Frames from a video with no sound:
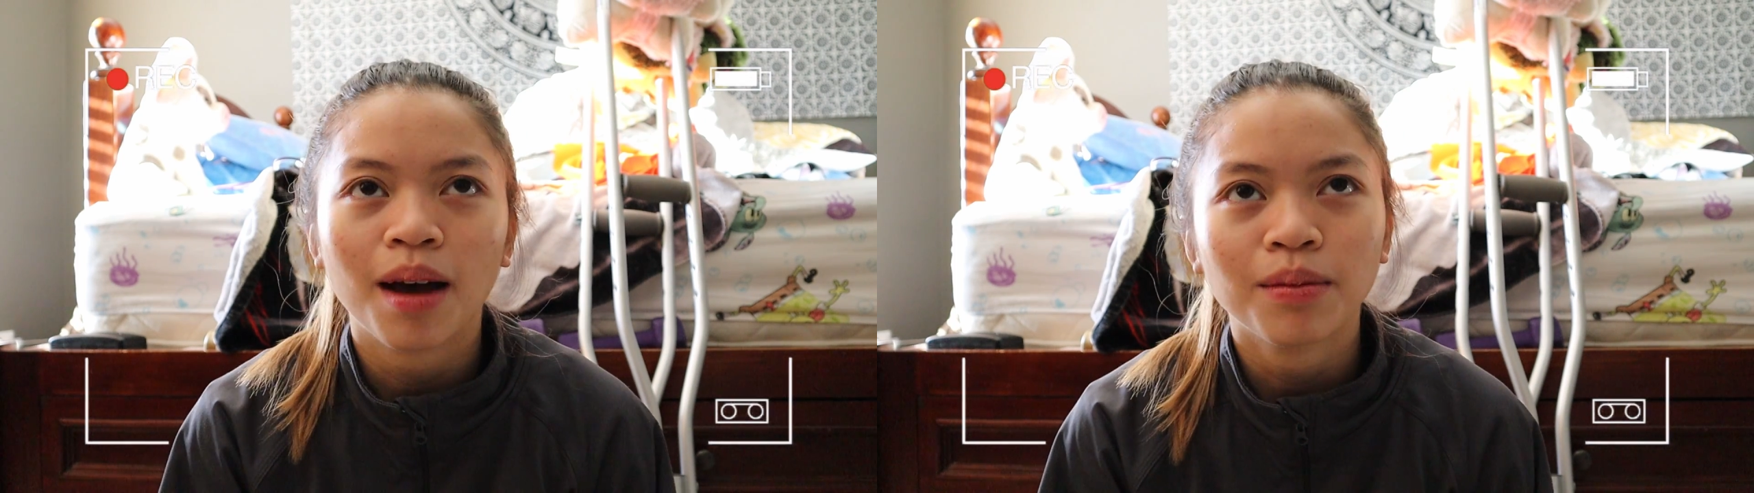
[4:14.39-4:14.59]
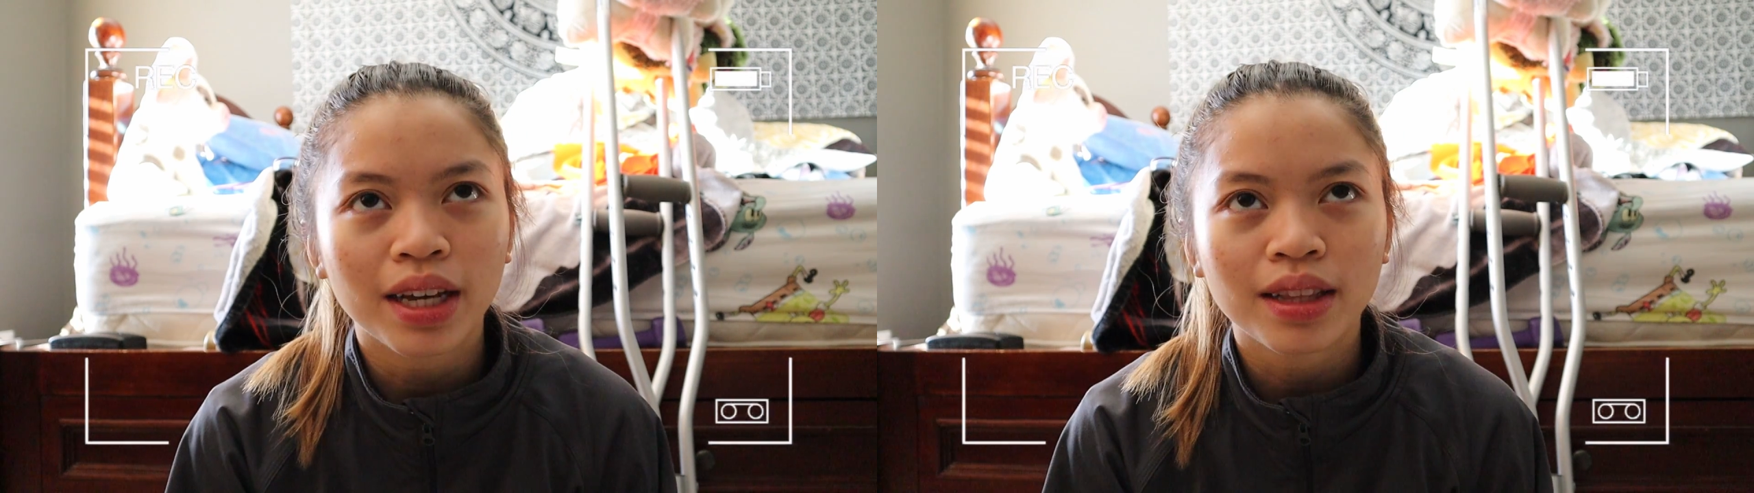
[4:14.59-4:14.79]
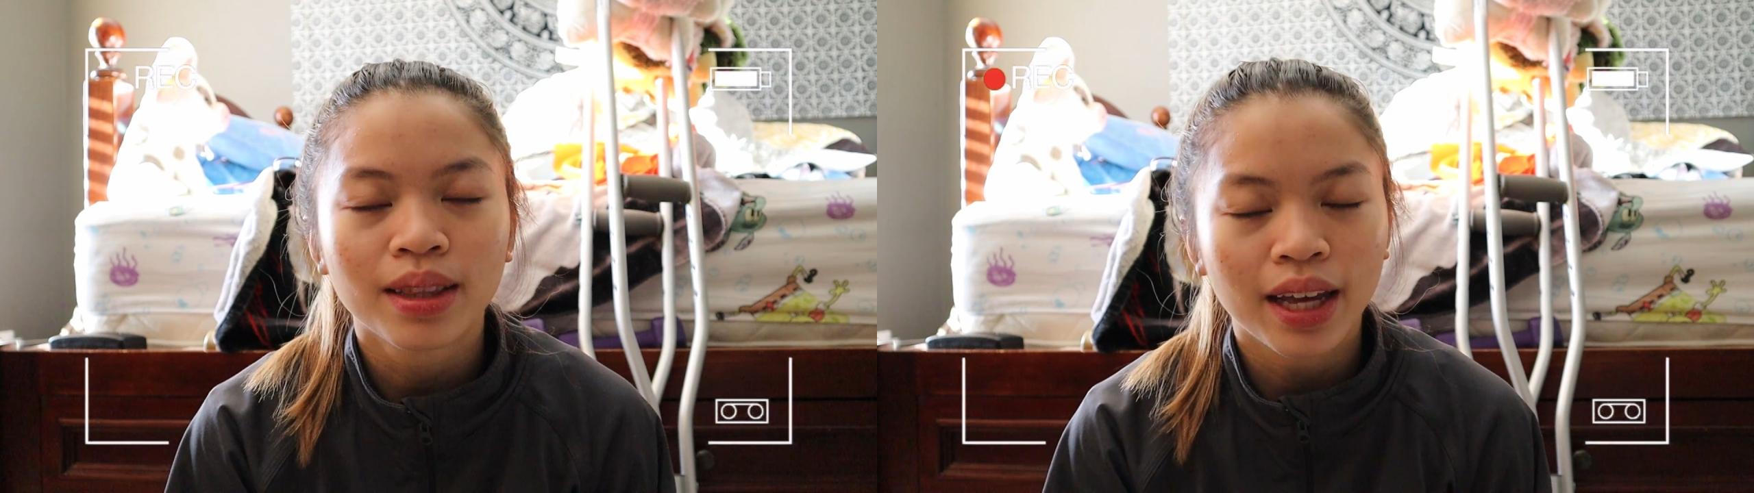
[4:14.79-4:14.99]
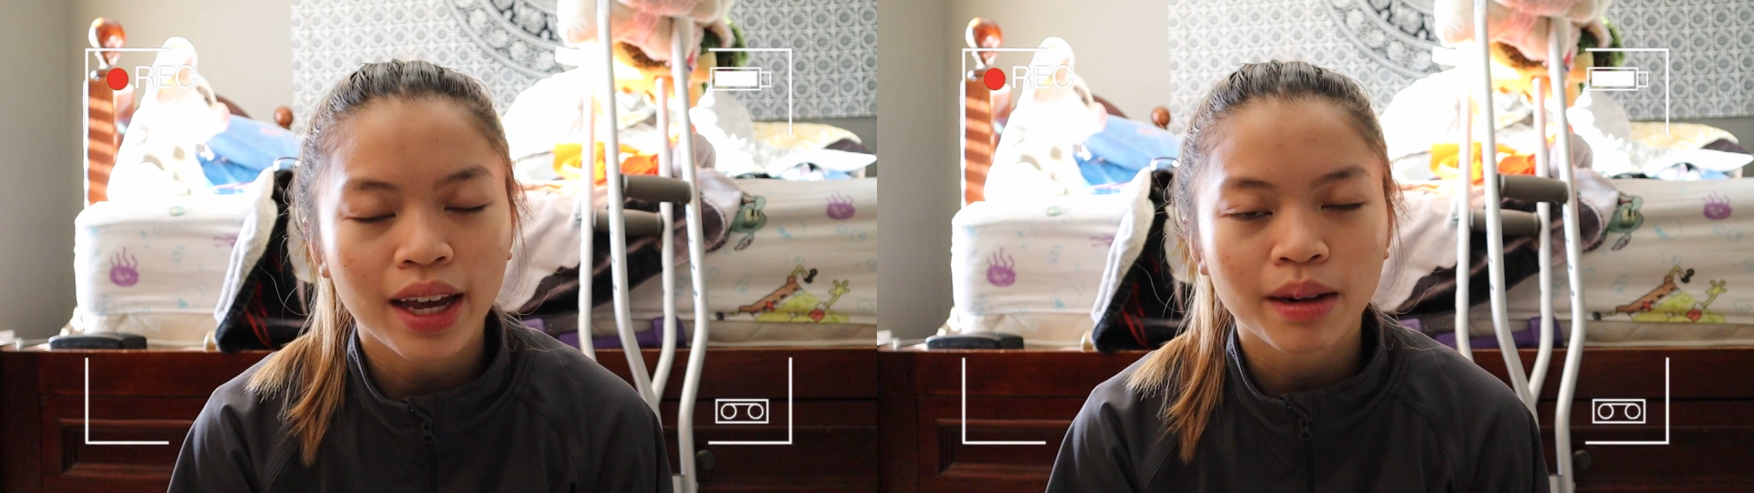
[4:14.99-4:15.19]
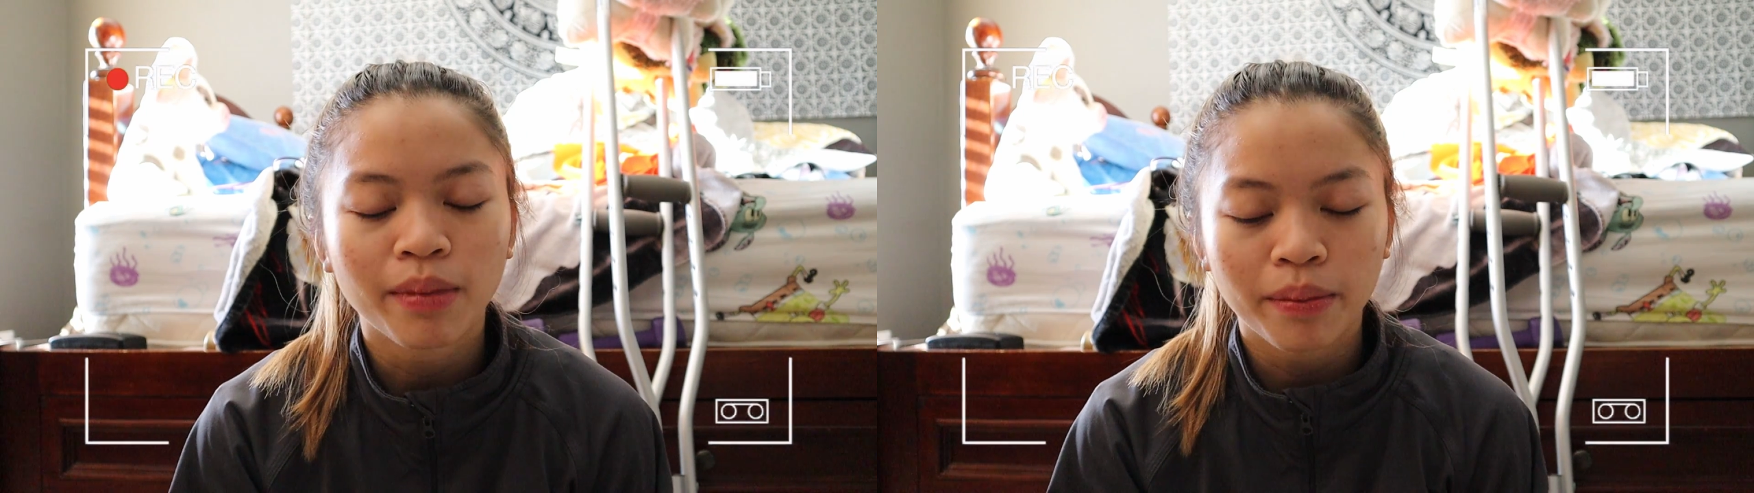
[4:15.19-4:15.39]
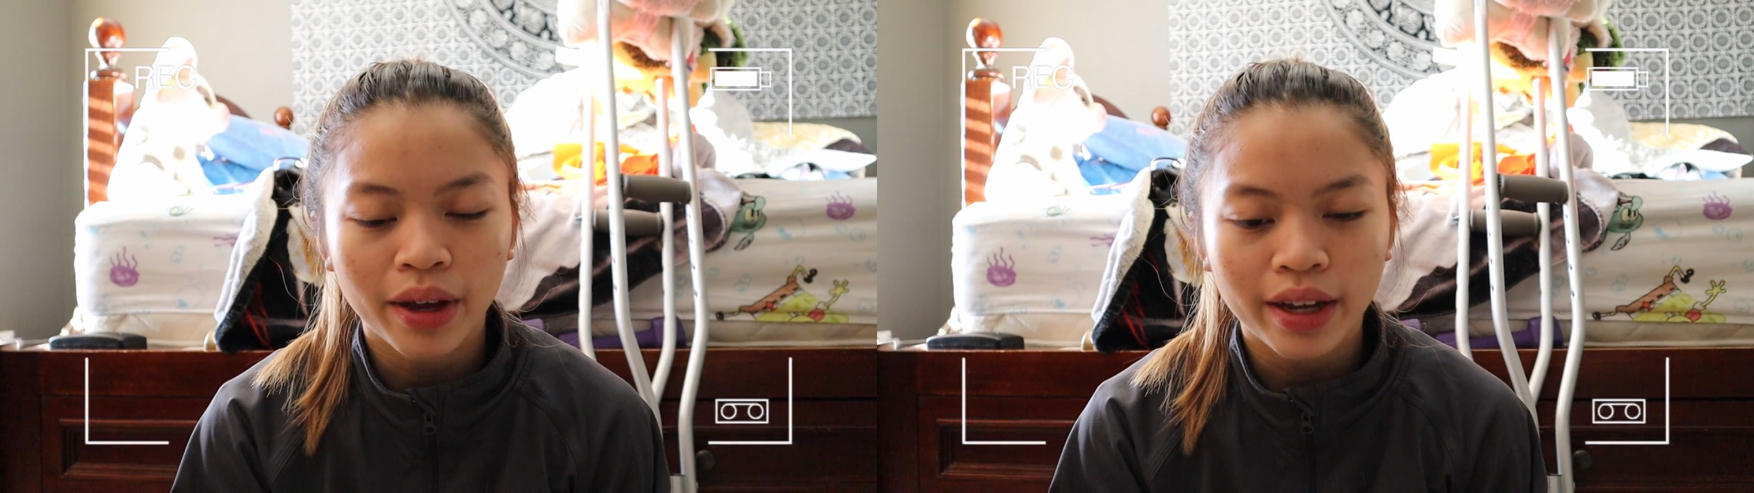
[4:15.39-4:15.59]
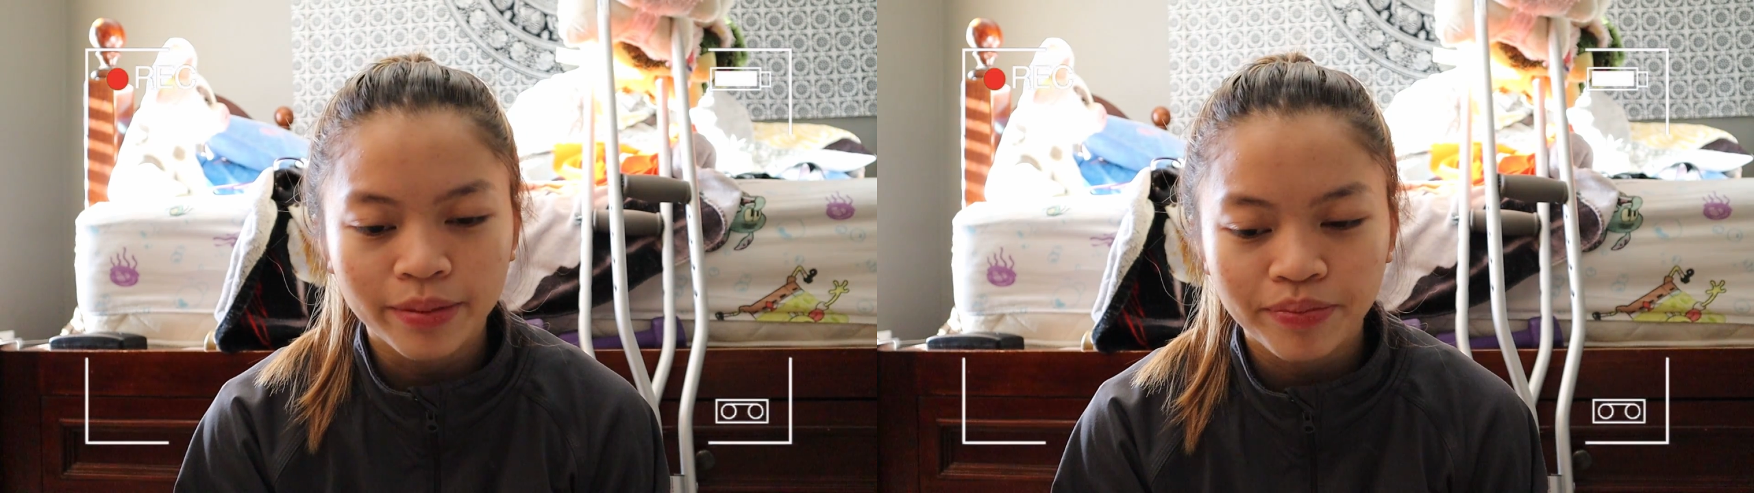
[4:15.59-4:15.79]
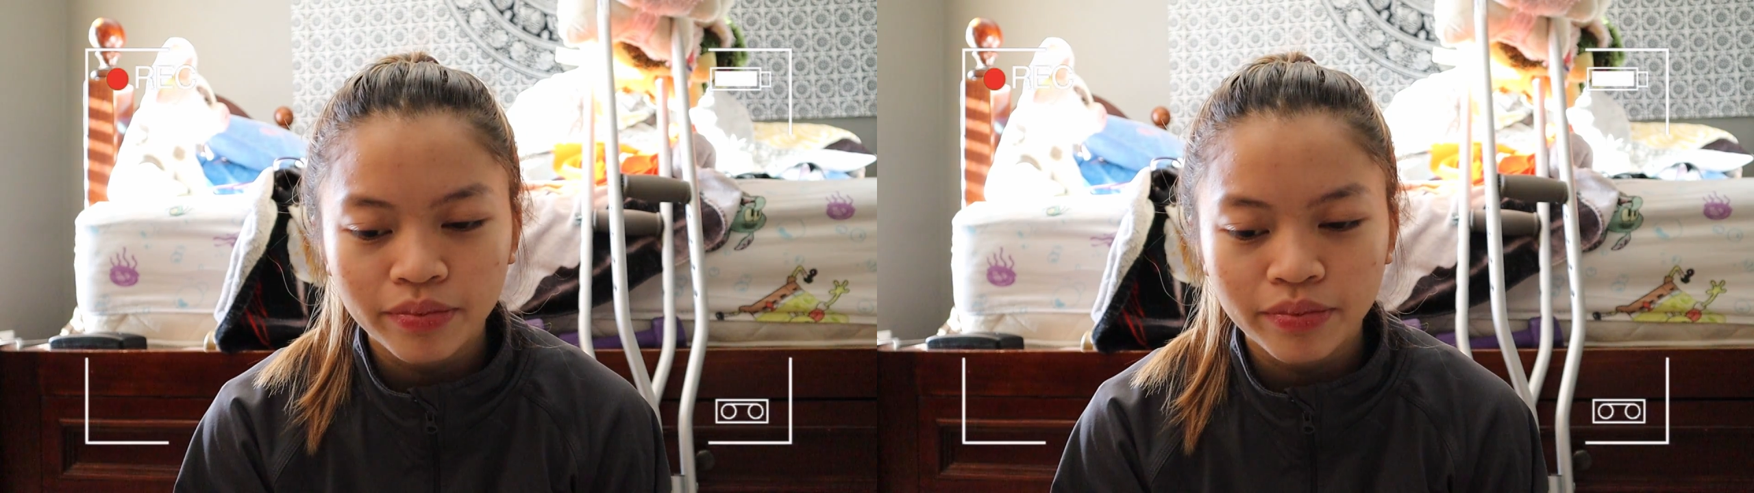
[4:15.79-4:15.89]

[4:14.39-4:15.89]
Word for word: I'm like laying in my bed